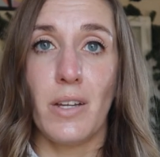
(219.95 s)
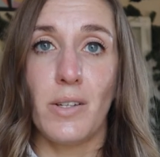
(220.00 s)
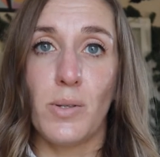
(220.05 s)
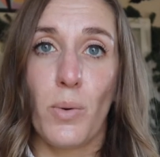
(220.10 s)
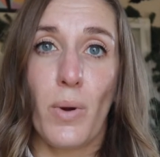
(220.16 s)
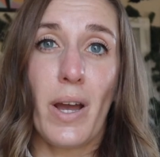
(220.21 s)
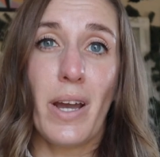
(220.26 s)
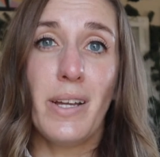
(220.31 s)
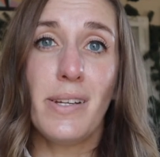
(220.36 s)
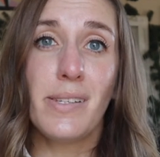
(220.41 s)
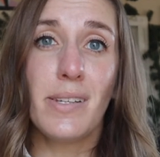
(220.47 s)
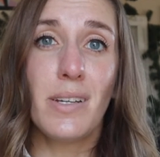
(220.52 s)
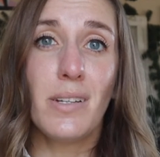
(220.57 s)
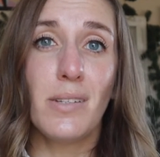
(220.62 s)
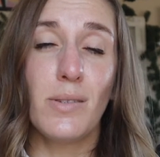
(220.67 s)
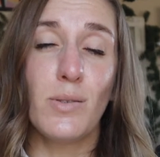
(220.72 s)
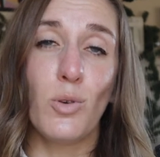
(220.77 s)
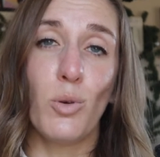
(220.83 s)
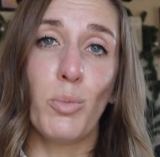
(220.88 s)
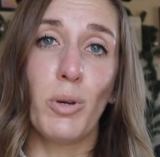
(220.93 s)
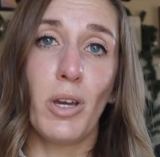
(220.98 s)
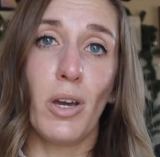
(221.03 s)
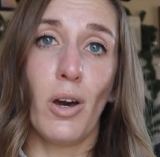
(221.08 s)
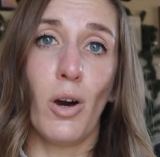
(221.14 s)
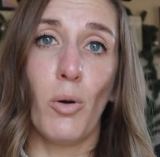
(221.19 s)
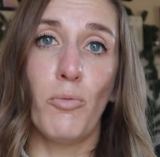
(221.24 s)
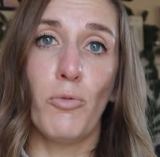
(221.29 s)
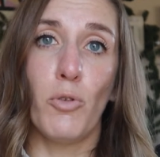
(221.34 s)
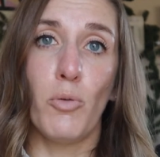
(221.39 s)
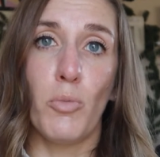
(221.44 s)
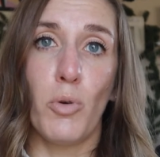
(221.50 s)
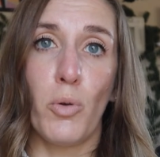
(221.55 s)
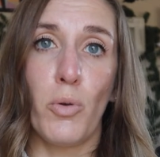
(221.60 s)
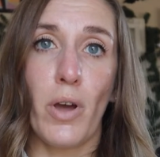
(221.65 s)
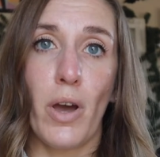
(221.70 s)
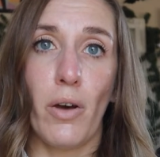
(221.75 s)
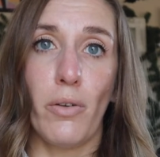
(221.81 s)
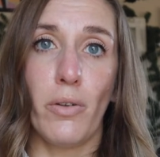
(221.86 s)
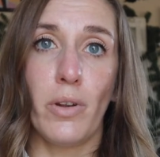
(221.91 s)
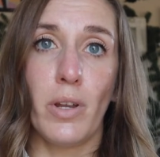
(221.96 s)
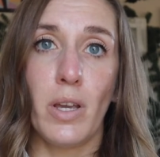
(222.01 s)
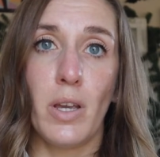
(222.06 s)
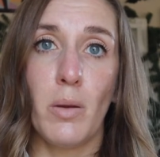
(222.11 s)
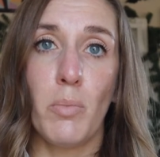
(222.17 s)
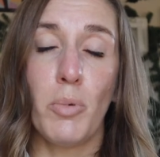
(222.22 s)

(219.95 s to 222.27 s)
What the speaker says: So ice can still be a helpful modality,